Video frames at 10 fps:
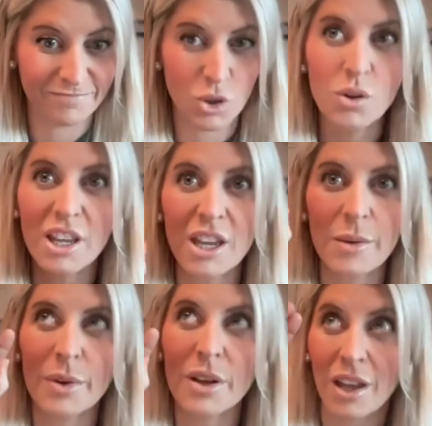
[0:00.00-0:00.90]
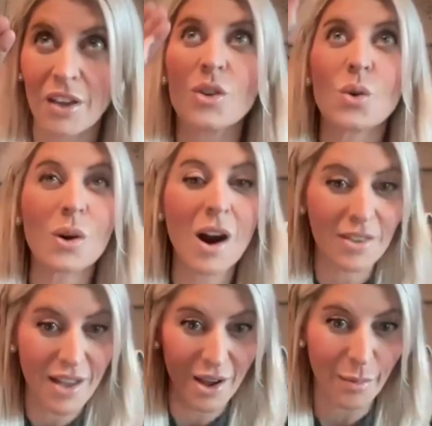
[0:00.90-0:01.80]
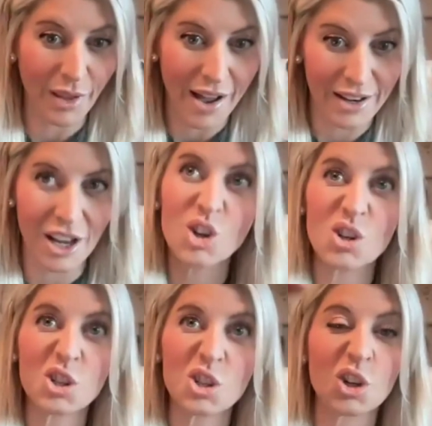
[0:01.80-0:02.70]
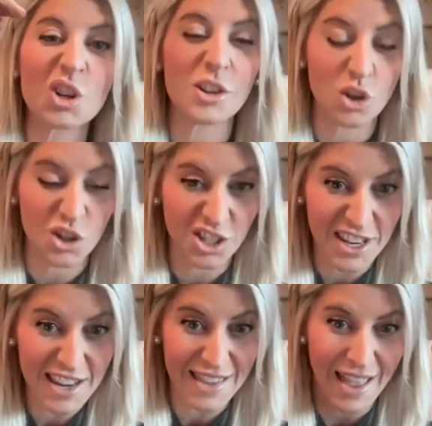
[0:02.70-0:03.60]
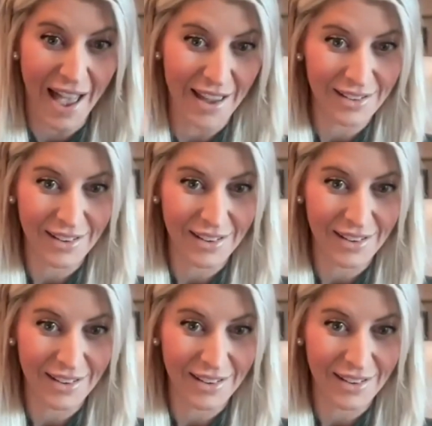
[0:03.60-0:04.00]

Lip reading: You keep, if you are that upline and you're seeing that